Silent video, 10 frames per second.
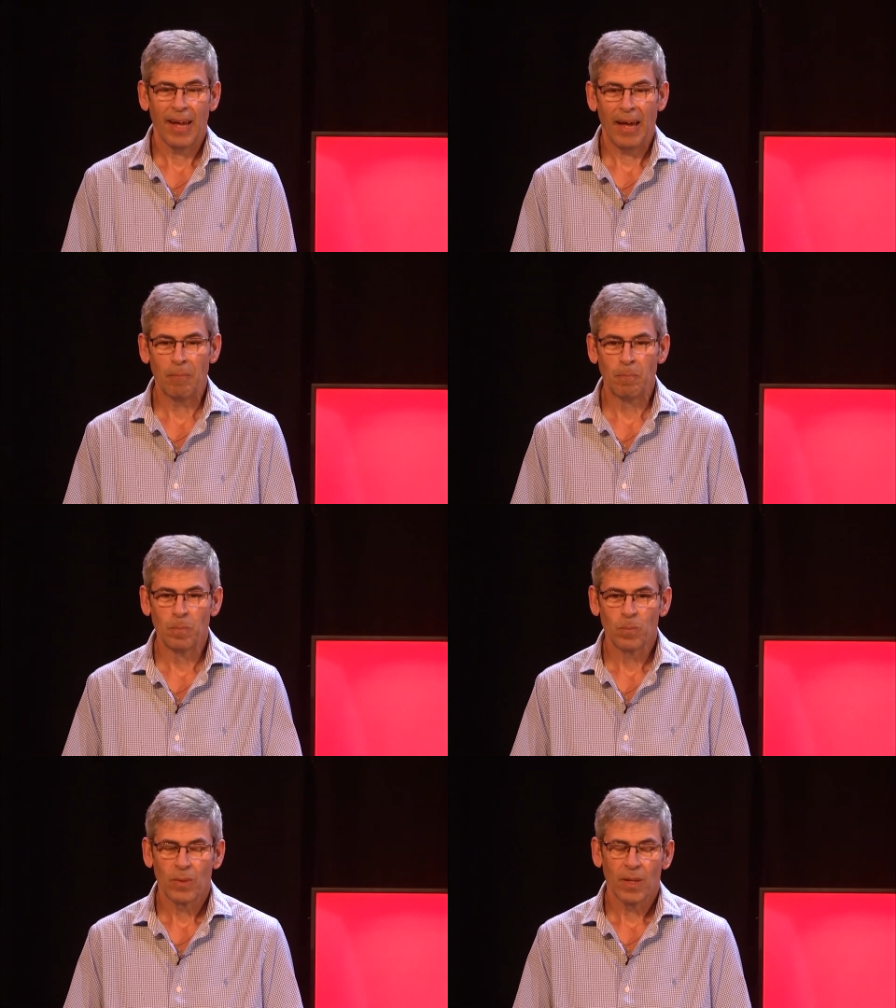And
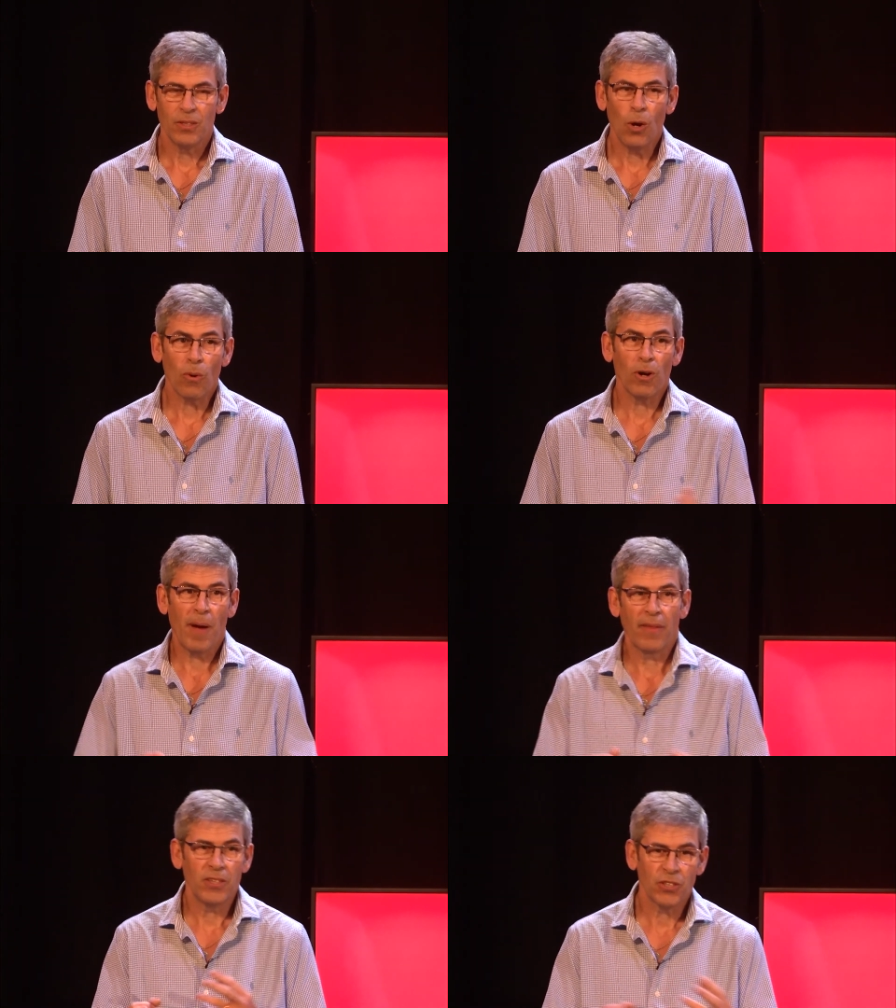don't worry
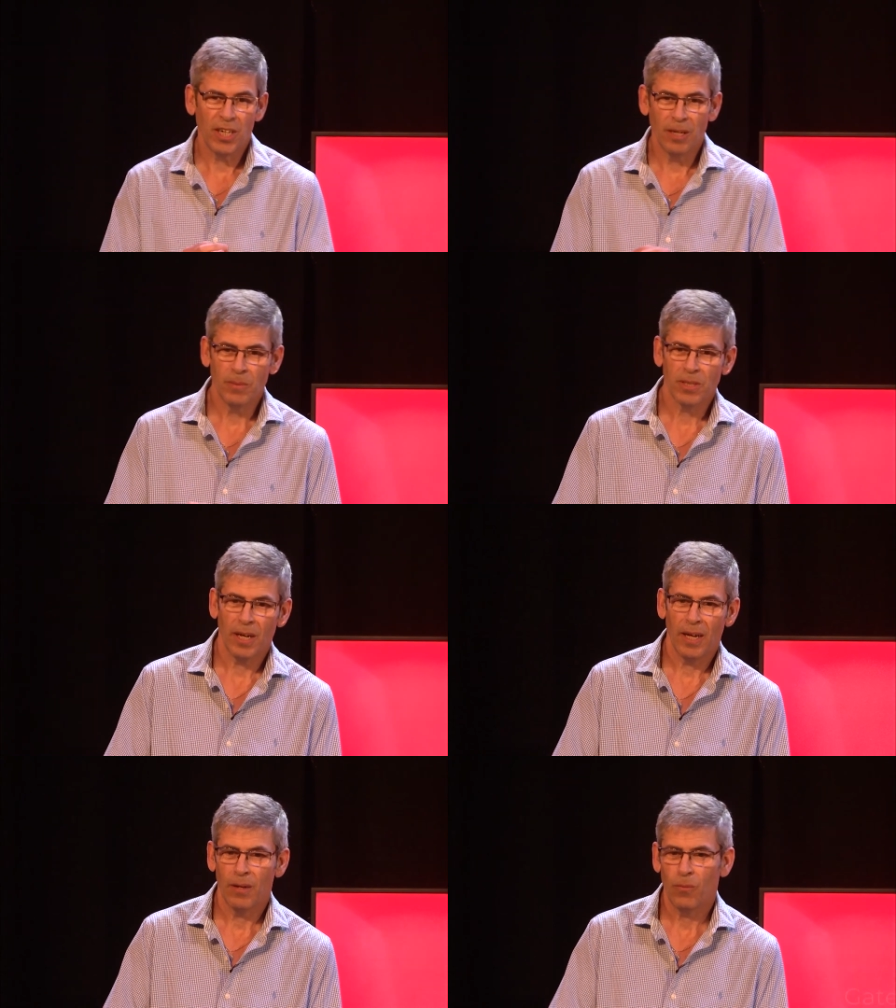about these terms,
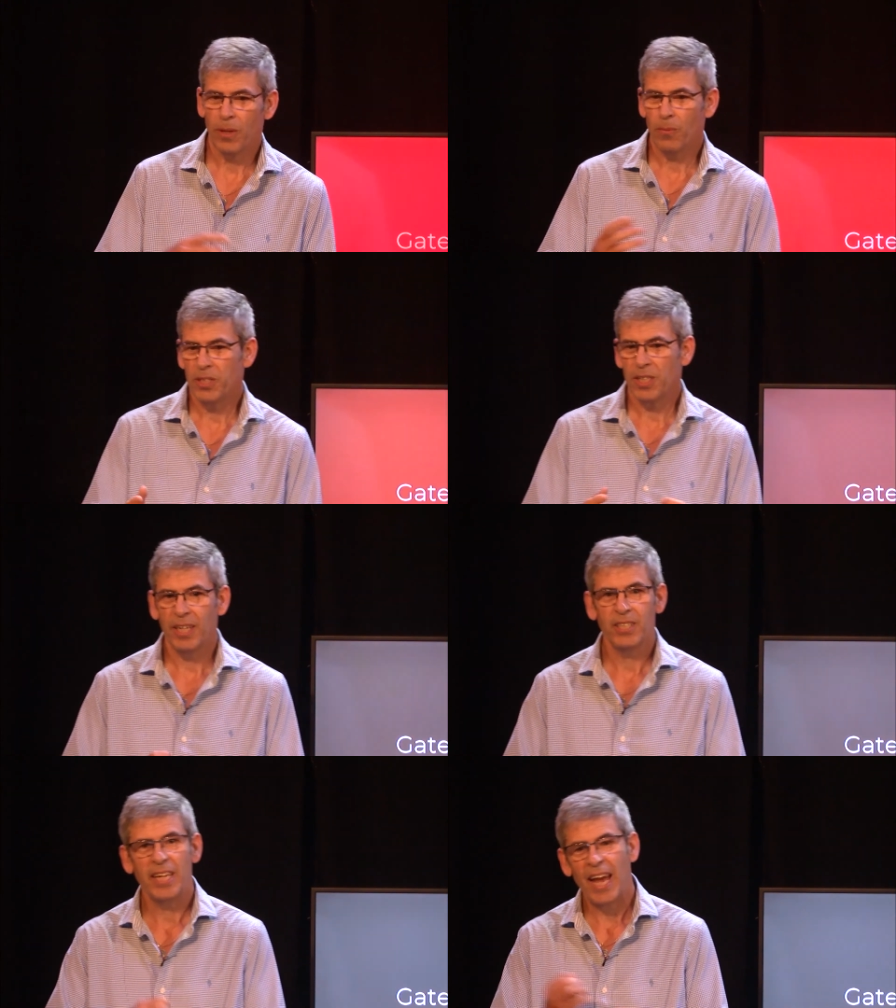whether we
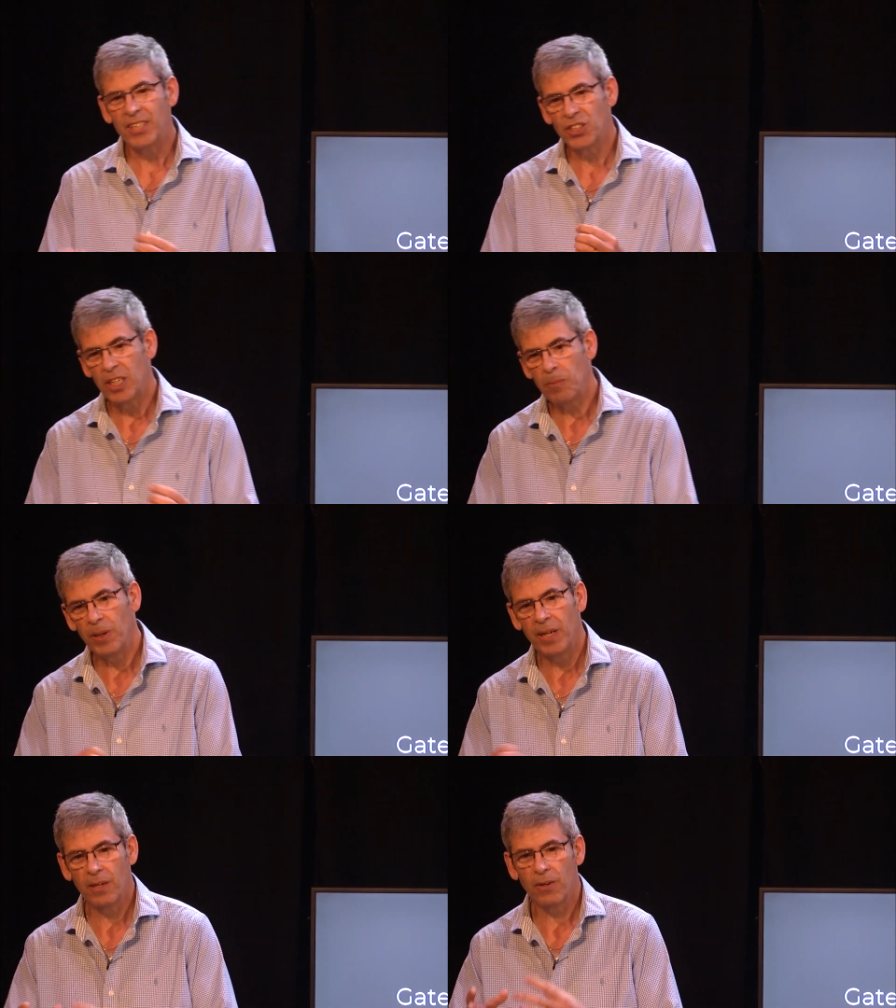say
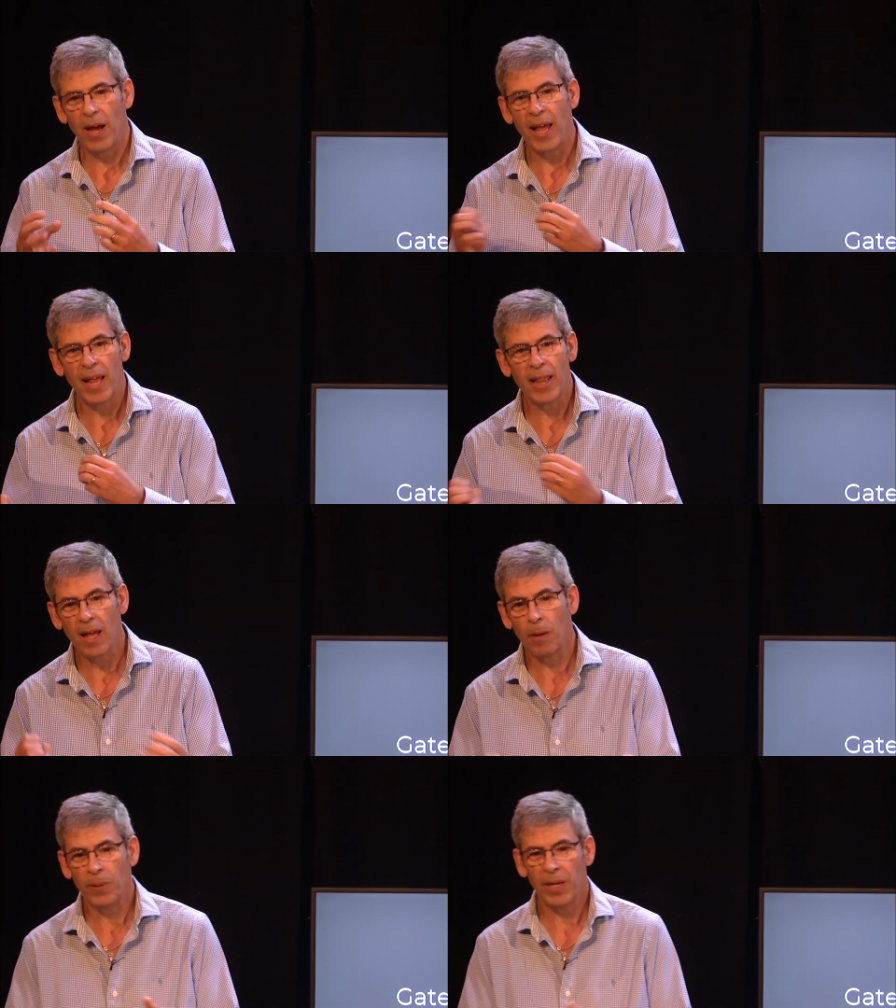DHCP or
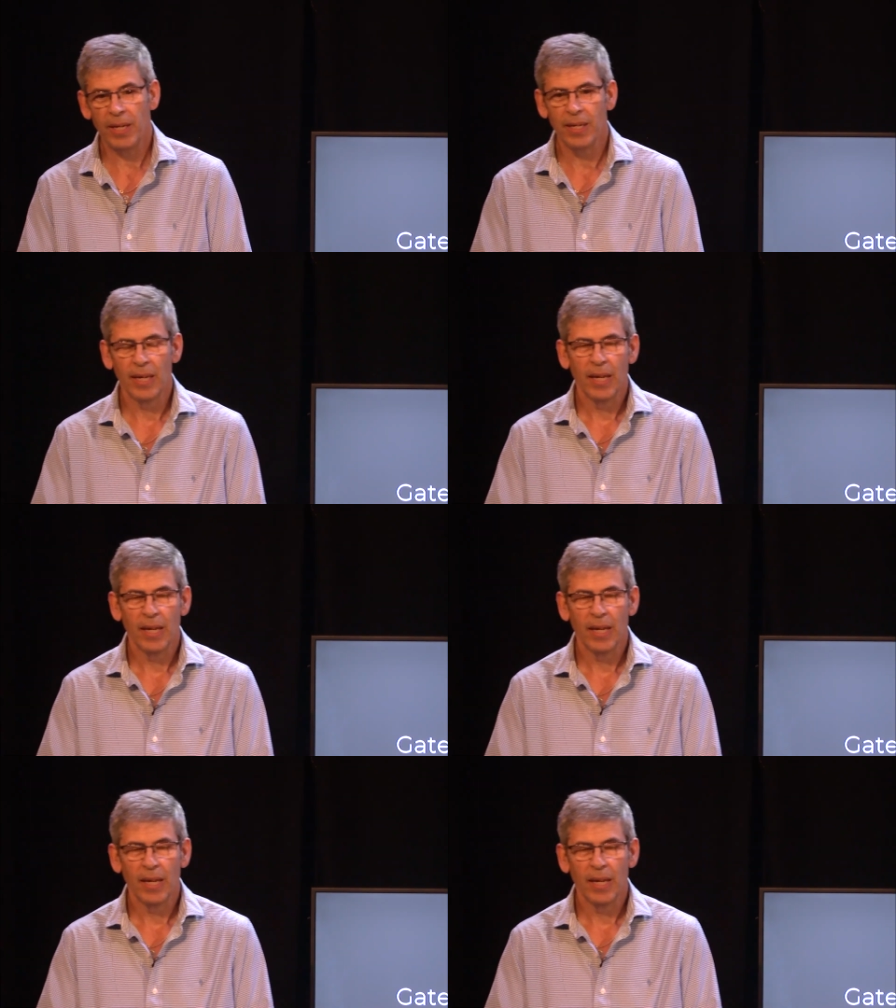LLRP.